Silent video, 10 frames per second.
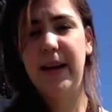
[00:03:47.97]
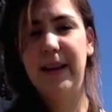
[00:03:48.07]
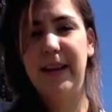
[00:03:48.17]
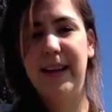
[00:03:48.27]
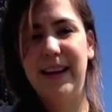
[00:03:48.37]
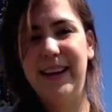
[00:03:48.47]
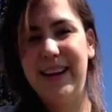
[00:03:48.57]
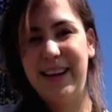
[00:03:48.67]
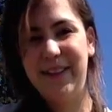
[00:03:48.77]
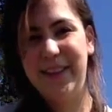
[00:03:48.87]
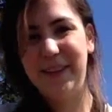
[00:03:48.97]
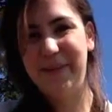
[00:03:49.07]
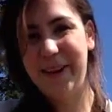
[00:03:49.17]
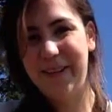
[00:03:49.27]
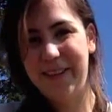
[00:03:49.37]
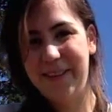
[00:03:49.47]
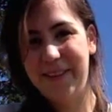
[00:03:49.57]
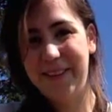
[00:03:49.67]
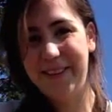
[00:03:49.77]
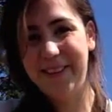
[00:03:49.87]
And then I have a little penguin
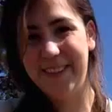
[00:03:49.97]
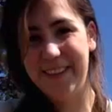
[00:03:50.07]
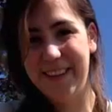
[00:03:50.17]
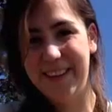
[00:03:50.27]
phone.